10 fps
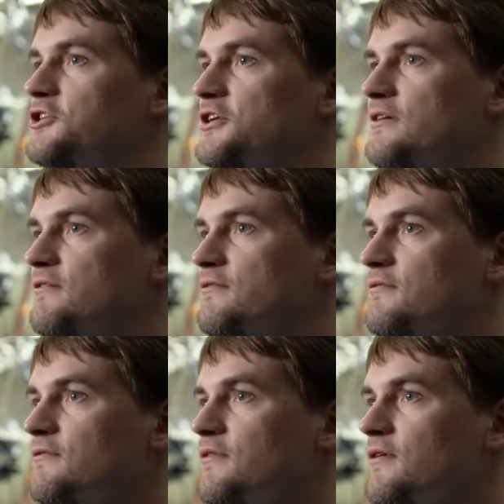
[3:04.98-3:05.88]
vision
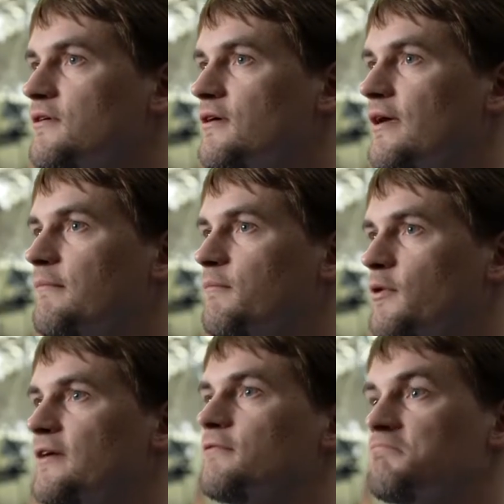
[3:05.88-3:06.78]
and
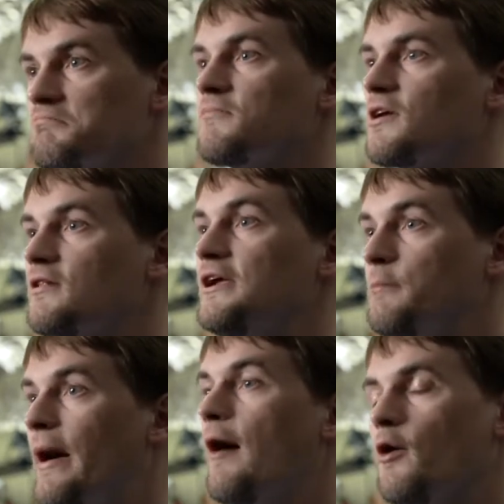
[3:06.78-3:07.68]
bring
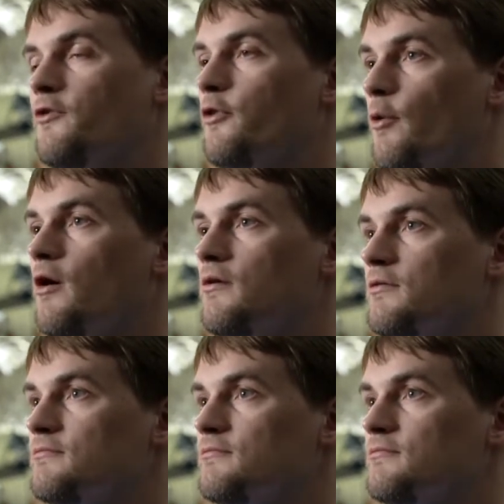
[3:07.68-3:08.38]
clean power to the world.